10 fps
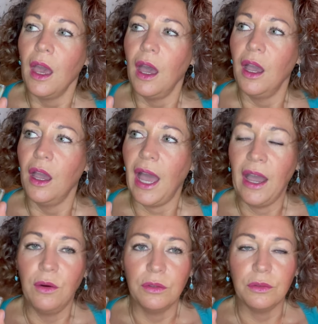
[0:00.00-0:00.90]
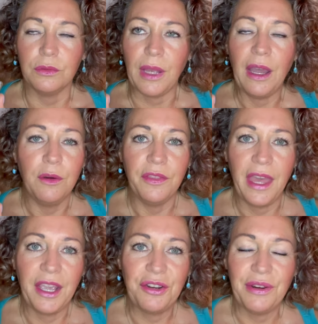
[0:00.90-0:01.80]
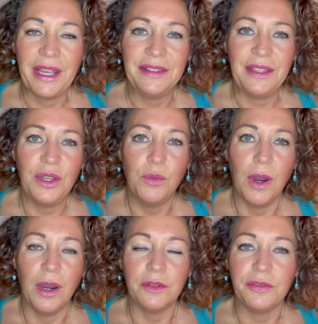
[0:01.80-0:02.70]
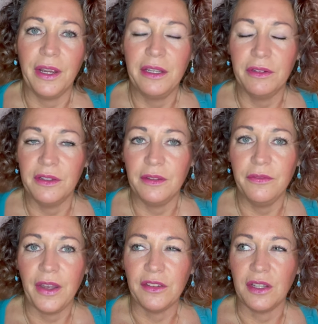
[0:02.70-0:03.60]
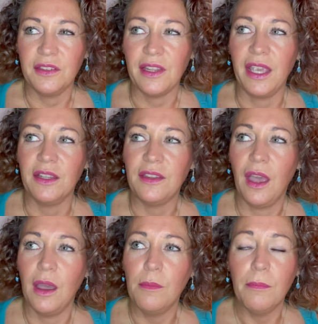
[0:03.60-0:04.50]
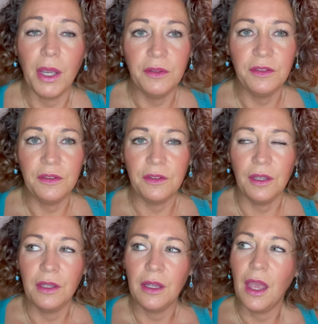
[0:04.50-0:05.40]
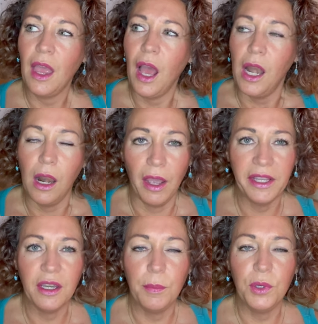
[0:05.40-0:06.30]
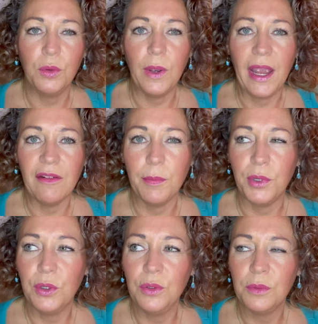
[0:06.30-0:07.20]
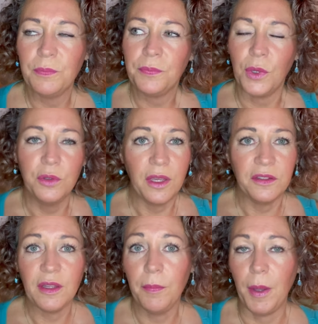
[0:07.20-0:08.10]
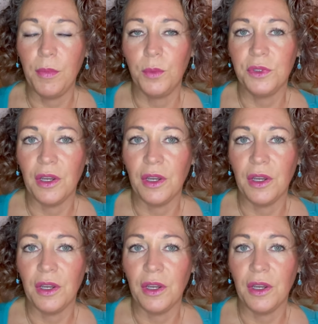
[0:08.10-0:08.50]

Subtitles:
out there crazy wild fragrance. In fact, I'd say it's her most likable wearable, although some people would